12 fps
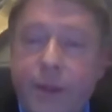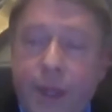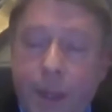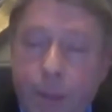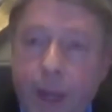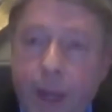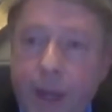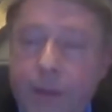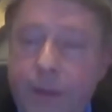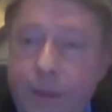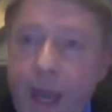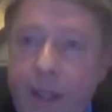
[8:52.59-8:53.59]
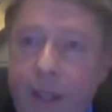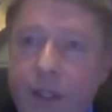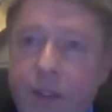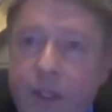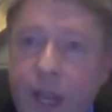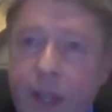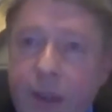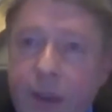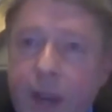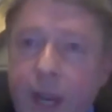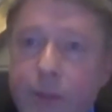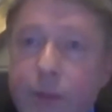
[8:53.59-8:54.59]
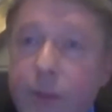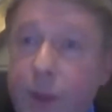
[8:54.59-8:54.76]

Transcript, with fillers: competitive advantages can transfer